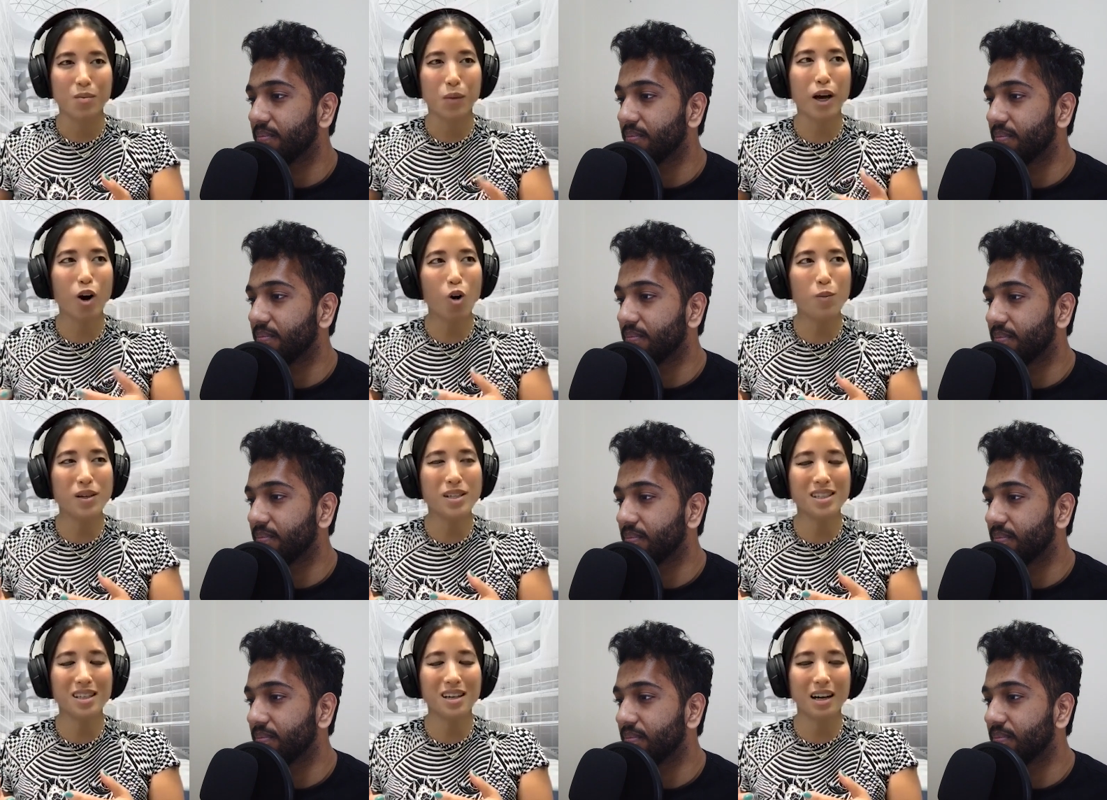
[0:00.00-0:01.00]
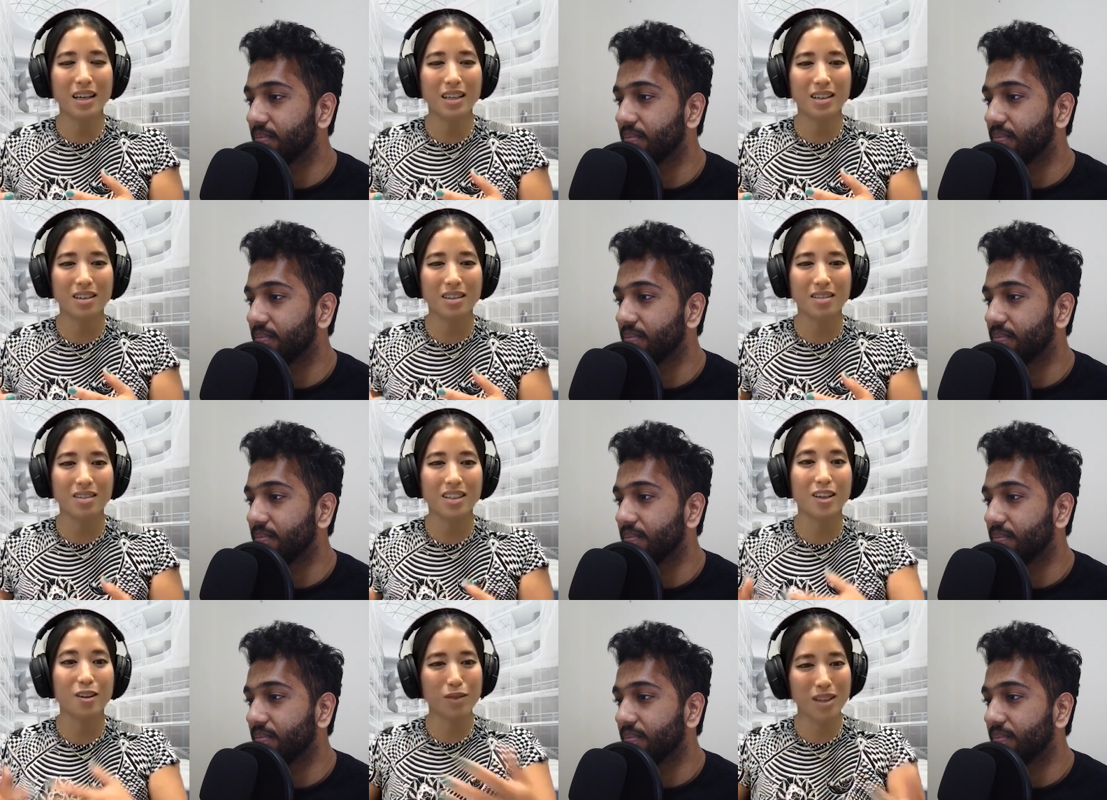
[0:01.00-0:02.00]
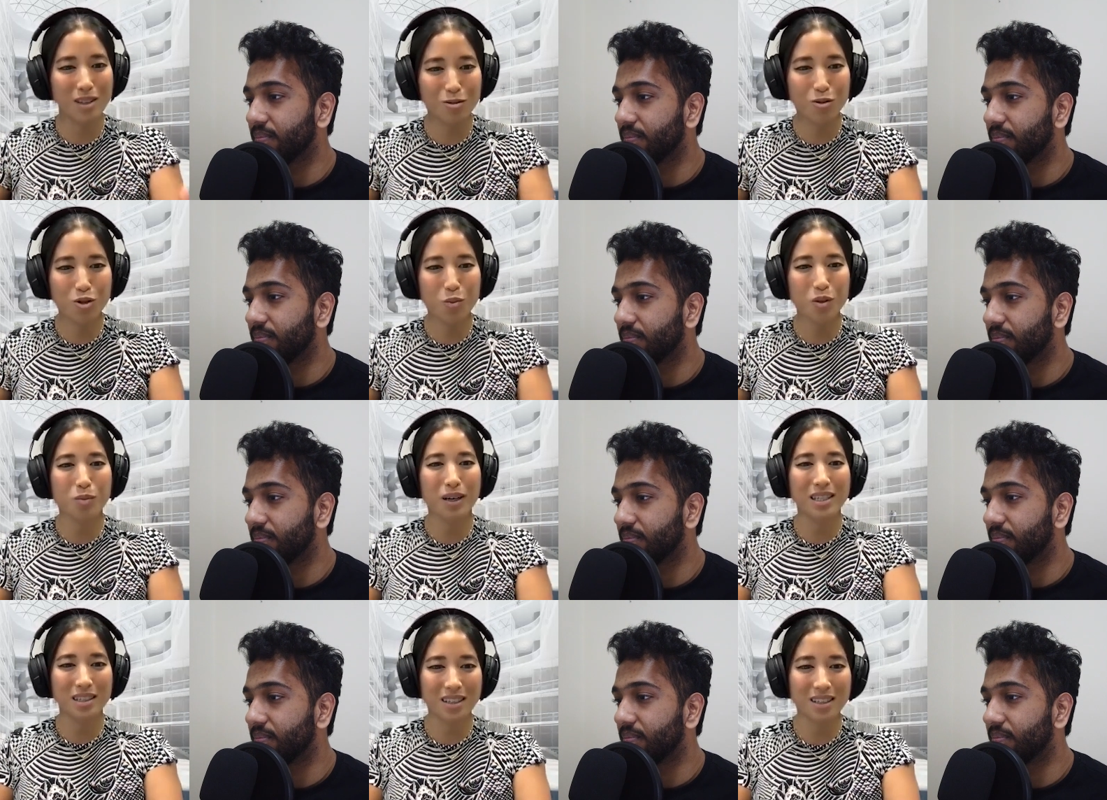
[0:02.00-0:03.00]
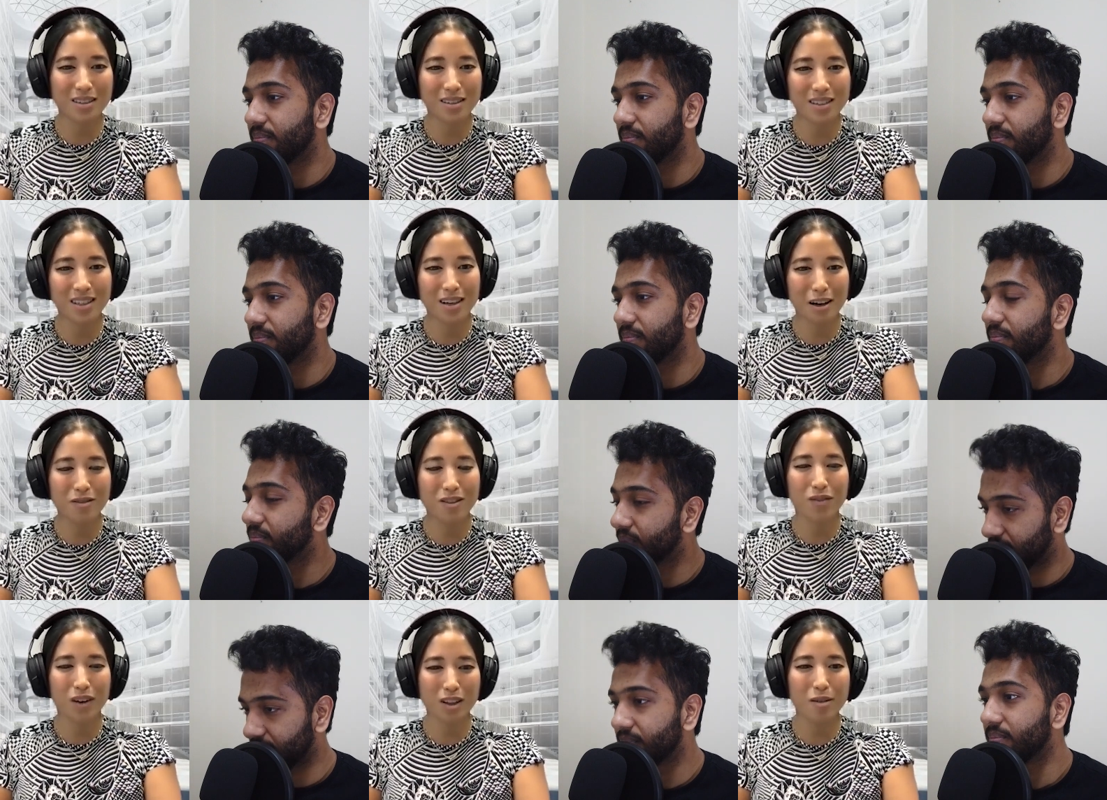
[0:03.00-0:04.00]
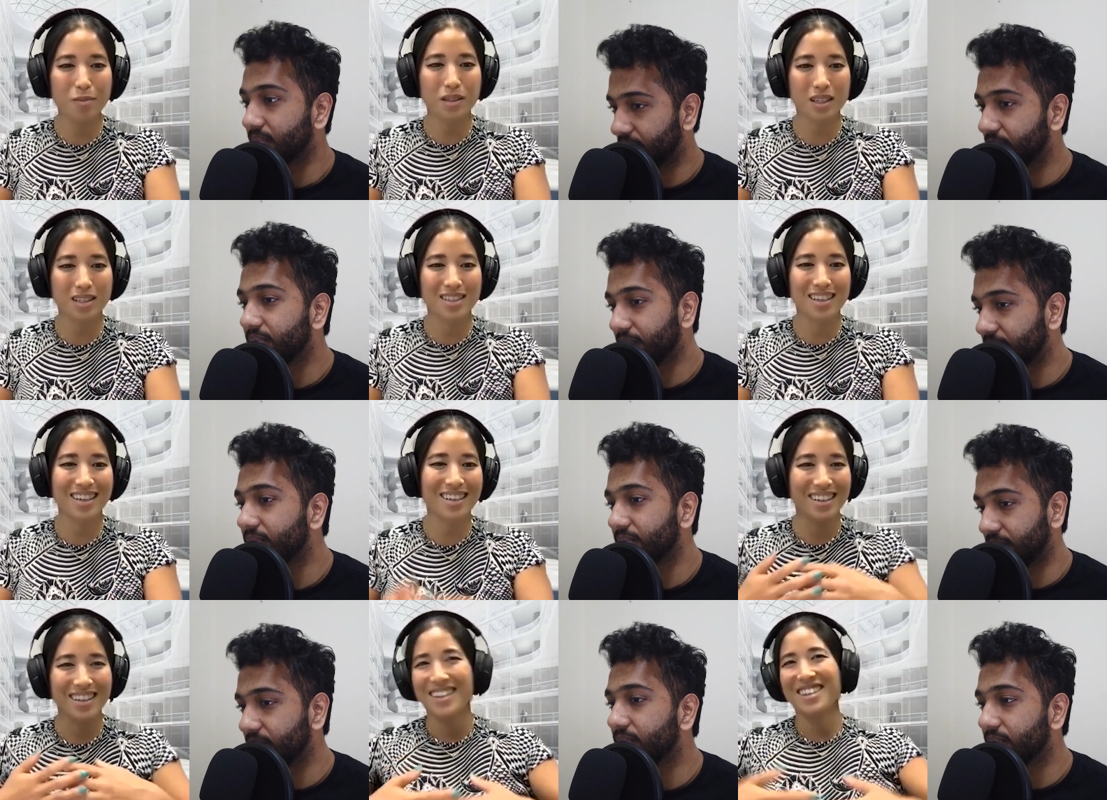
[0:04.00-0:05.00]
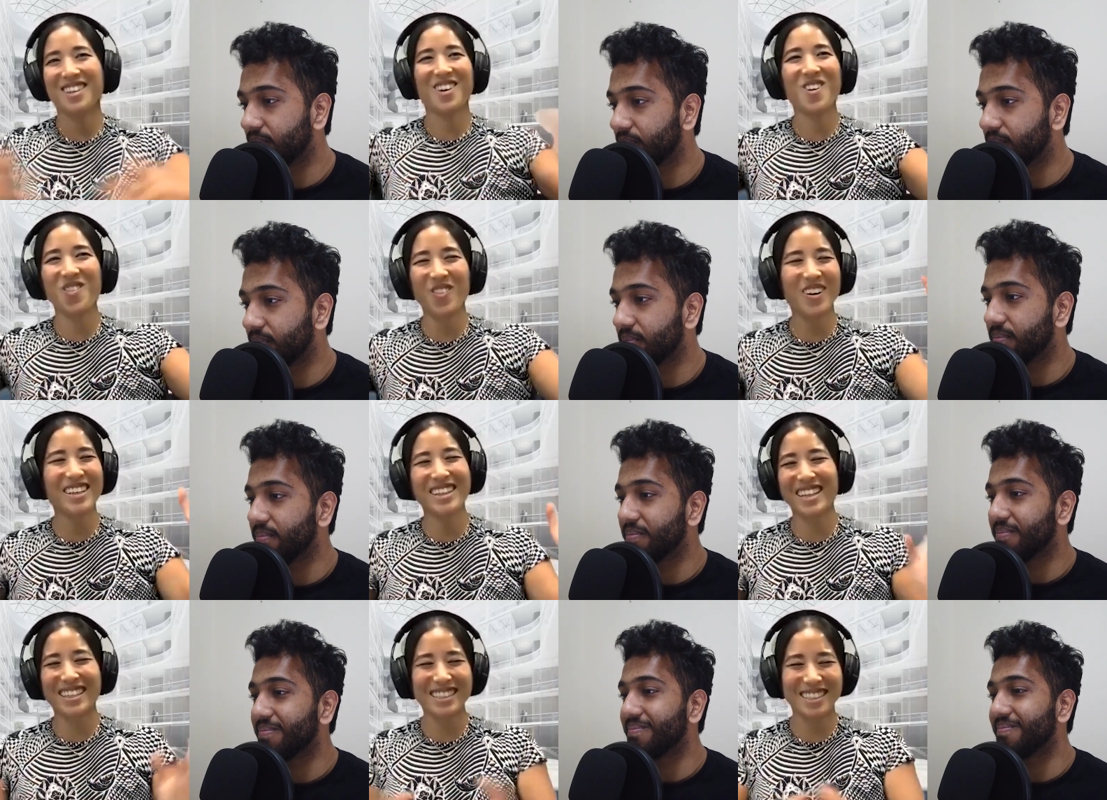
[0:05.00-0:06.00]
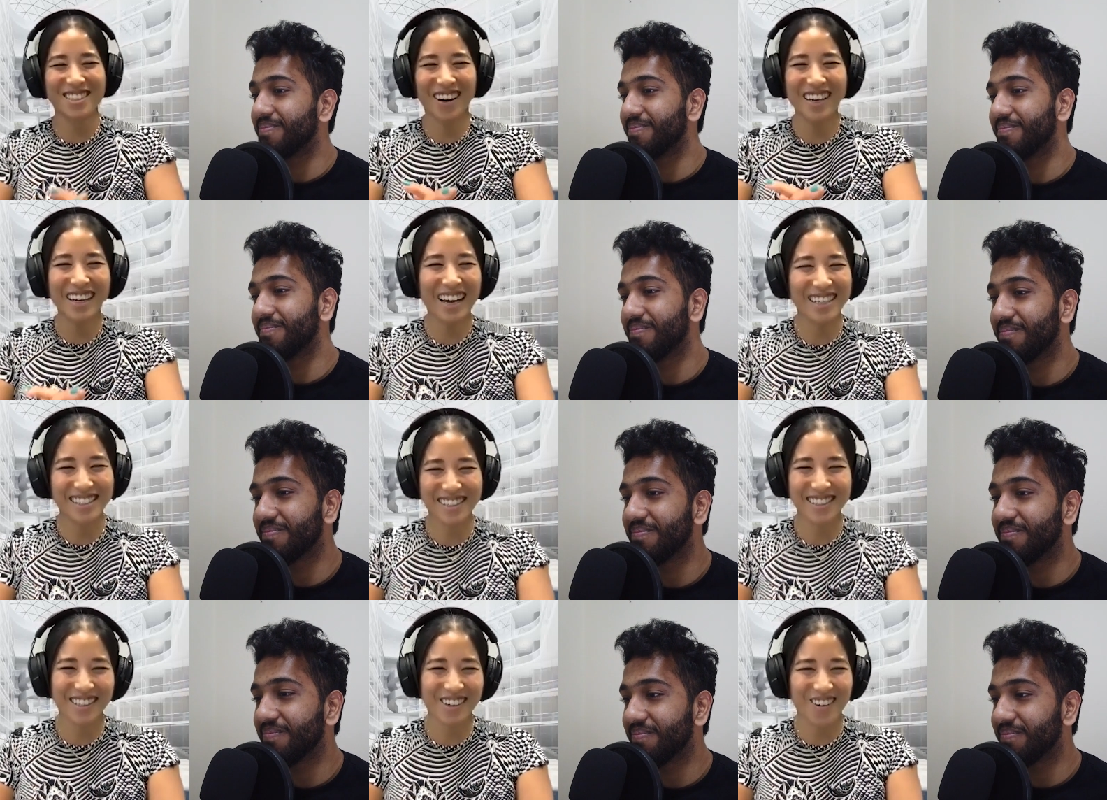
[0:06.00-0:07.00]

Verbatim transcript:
Speaker 1: my hope is that I can give these groups my sensors that I've developed and say, go forth and try to answer your